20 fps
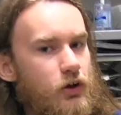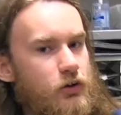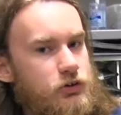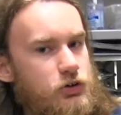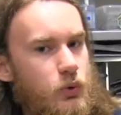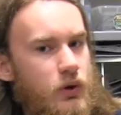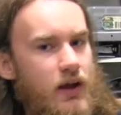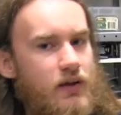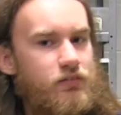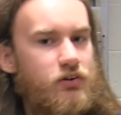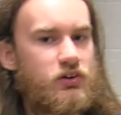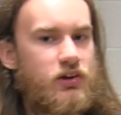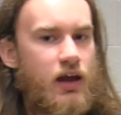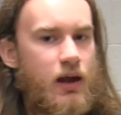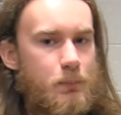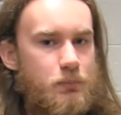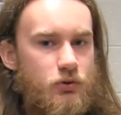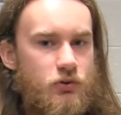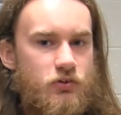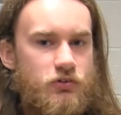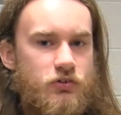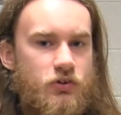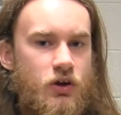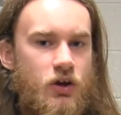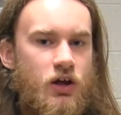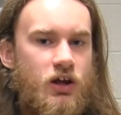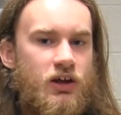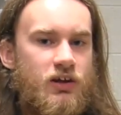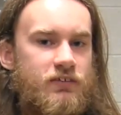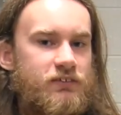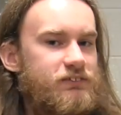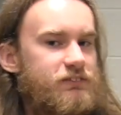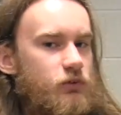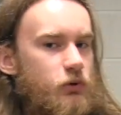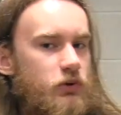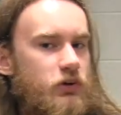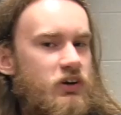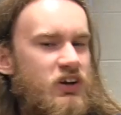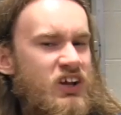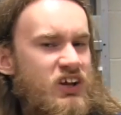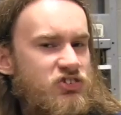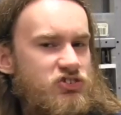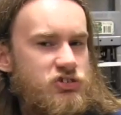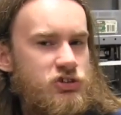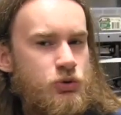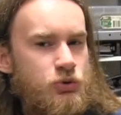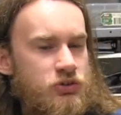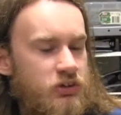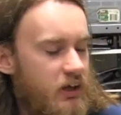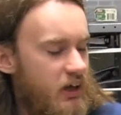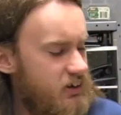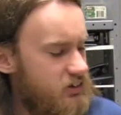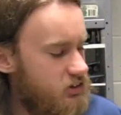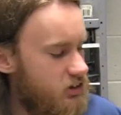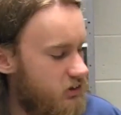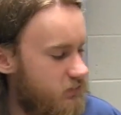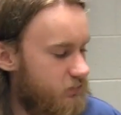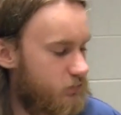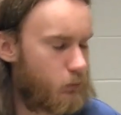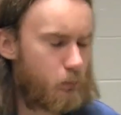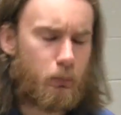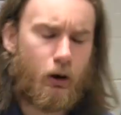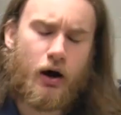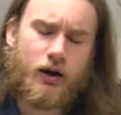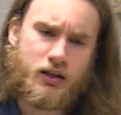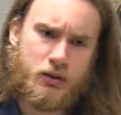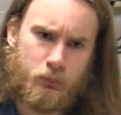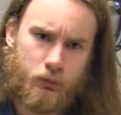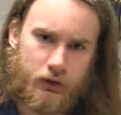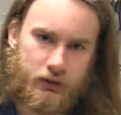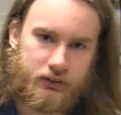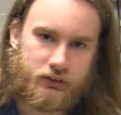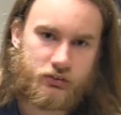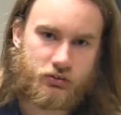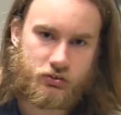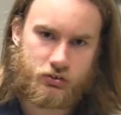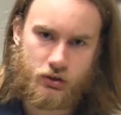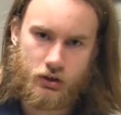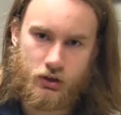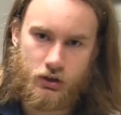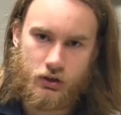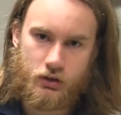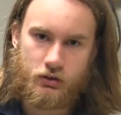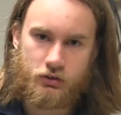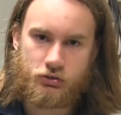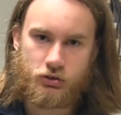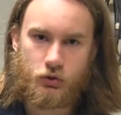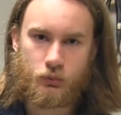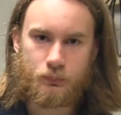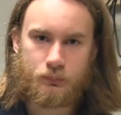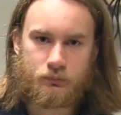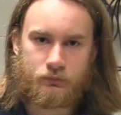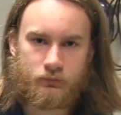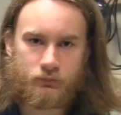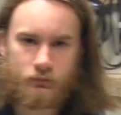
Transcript: also have adapters for niche use cases for body mics. So